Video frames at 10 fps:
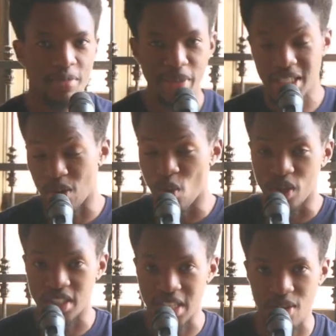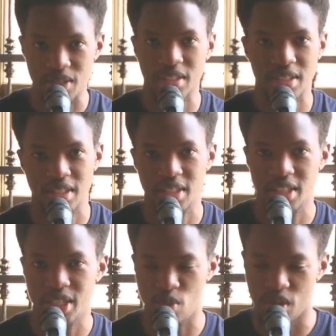Peter walks out.
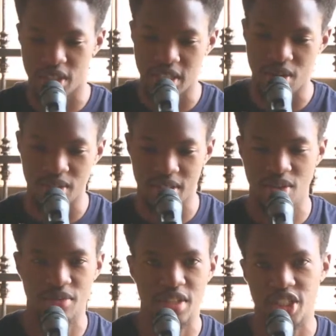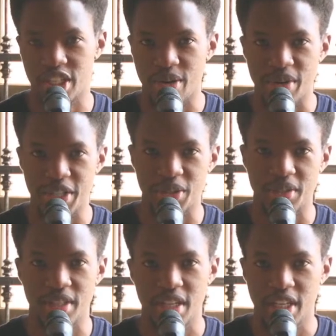He walks out of the generation.